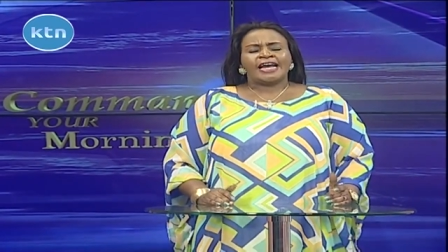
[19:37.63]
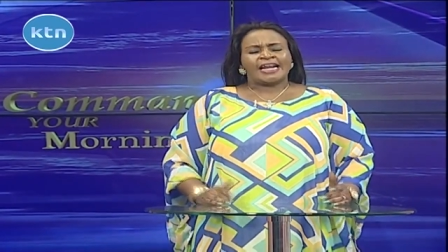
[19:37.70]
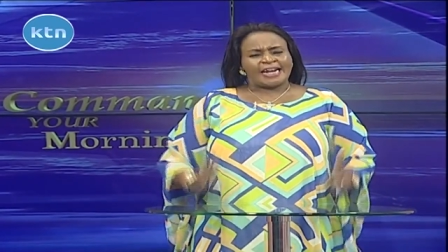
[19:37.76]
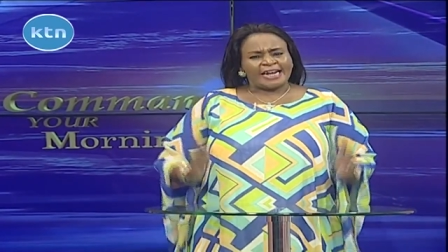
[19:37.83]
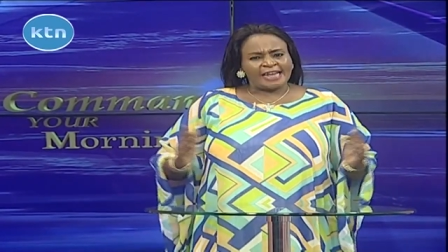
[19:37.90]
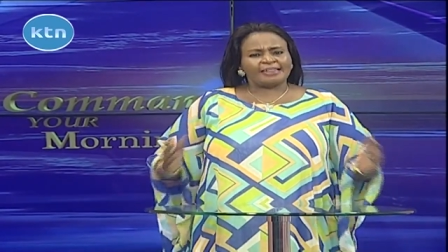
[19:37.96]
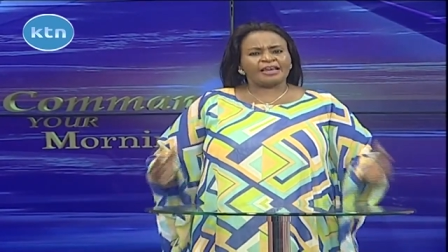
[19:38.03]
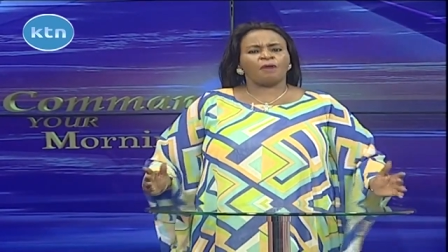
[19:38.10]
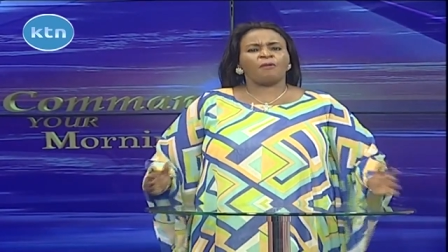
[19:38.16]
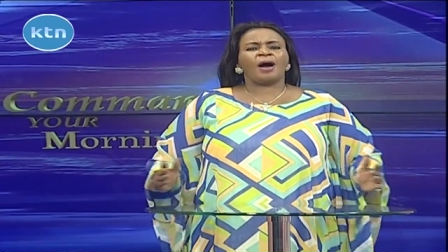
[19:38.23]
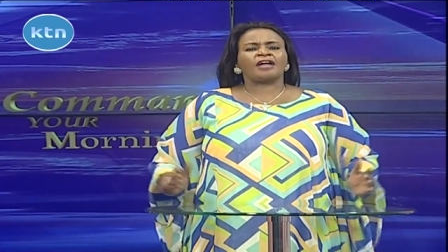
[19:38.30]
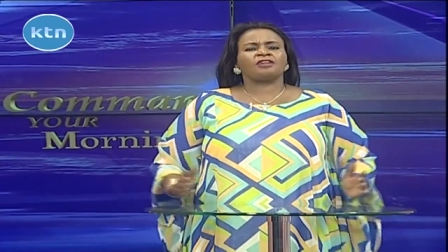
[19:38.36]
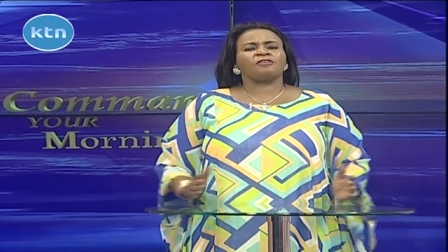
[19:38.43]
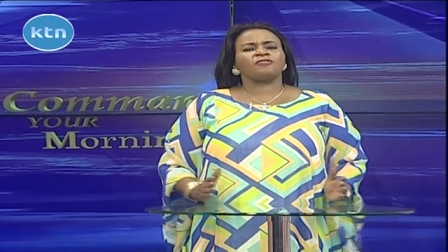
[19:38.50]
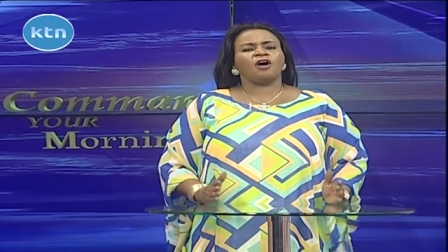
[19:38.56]
Read the
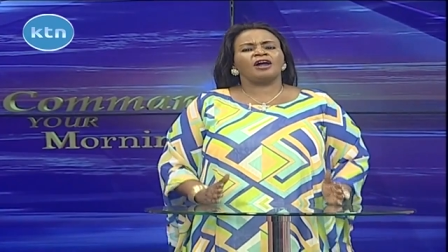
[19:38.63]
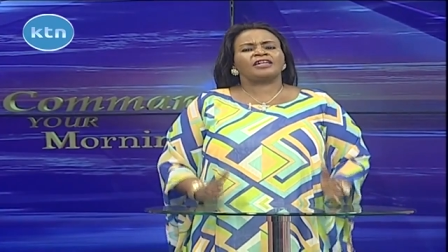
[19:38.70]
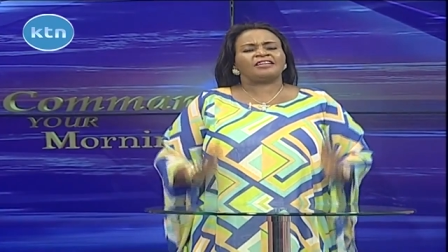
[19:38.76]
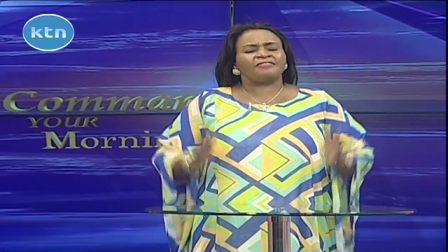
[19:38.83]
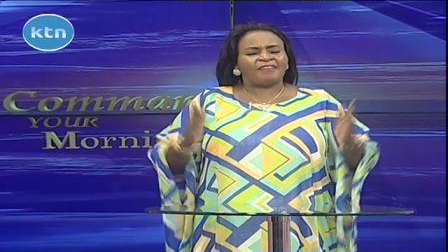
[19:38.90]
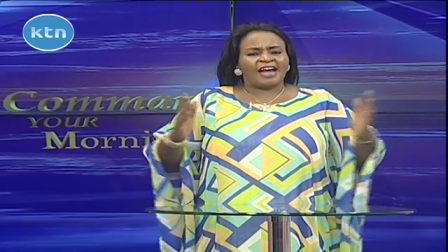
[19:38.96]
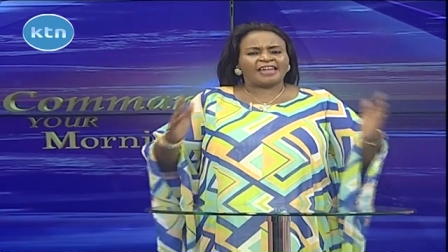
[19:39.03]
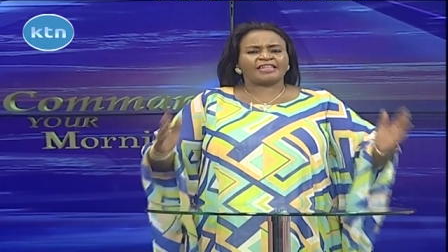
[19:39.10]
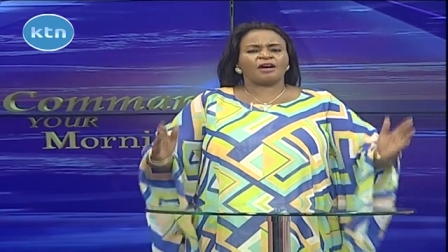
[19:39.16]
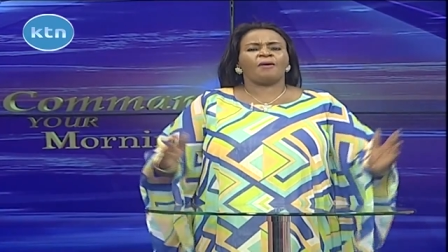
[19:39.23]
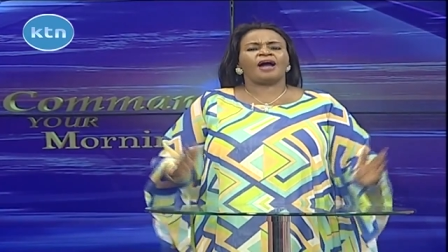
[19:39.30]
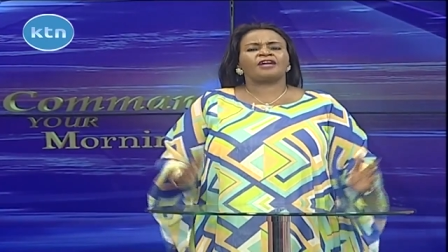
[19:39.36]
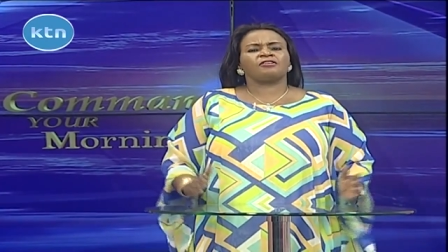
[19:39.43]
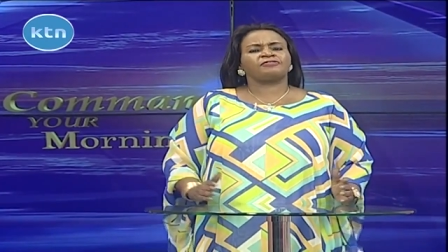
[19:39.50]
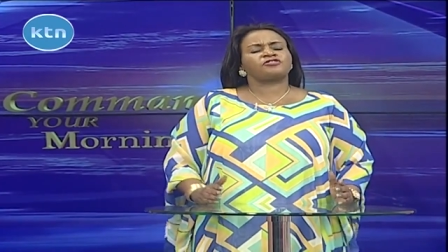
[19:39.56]
word of God, divide the
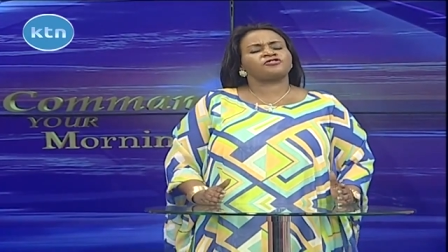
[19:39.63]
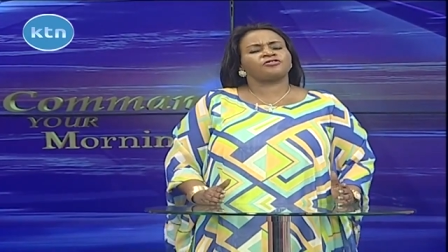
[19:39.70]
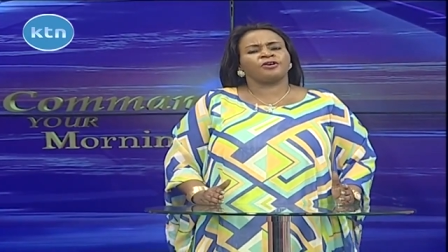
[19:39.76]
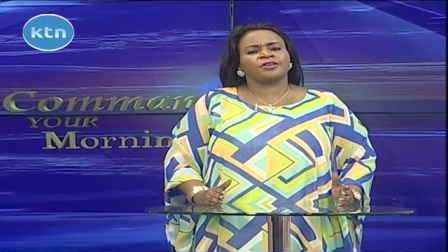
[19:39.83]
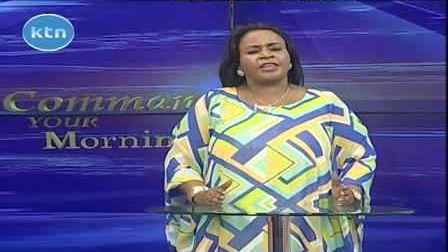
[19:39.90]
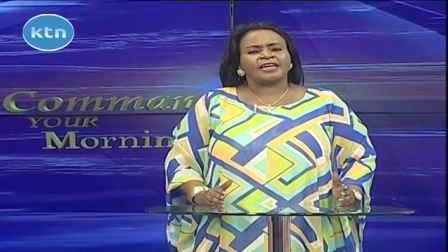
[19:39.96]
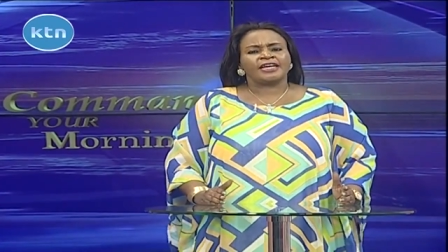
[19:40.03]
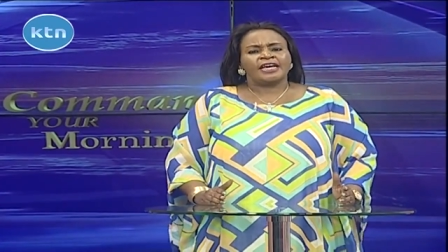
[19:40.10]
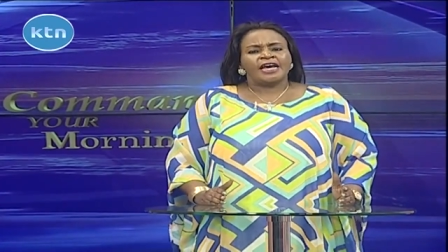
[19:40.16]
word of truth,